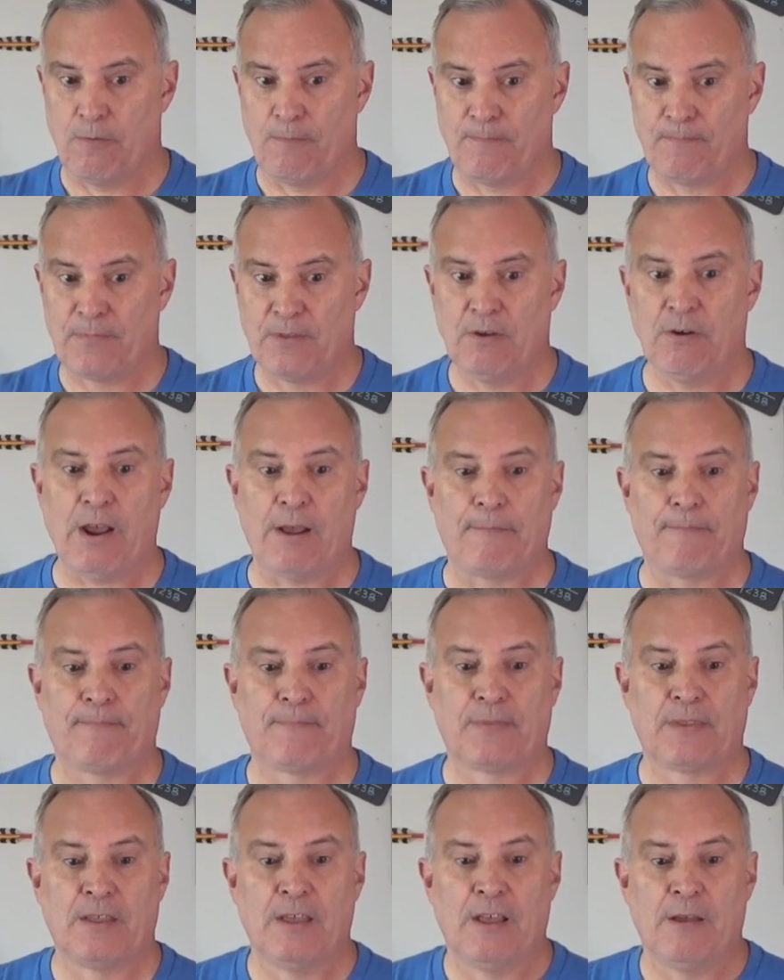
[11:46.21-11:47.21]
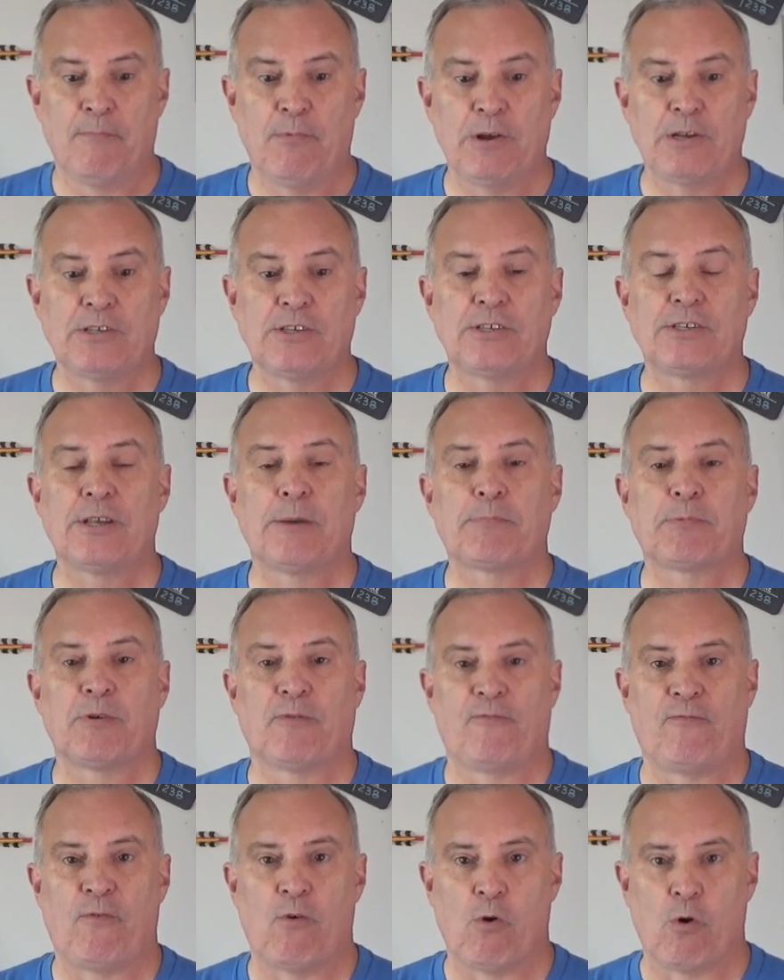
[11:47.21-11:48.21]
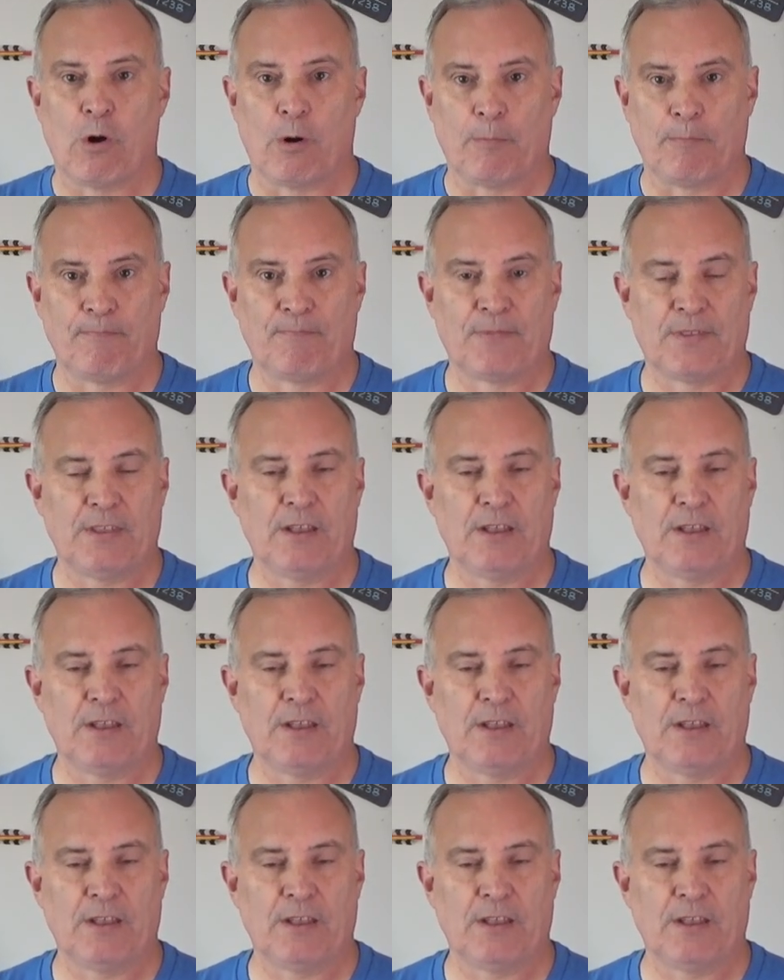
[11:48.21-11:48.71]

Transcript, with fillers: All right, brings us up to form.